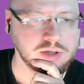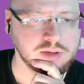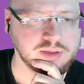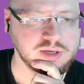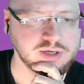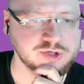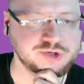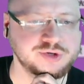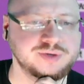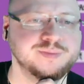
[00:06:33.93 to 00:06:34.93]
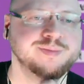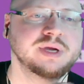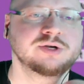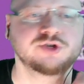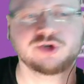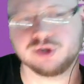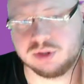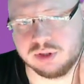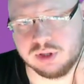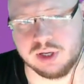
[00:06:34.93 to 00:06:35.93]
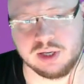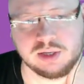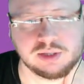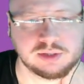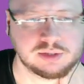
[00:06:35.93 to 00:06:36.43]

That I should mention, and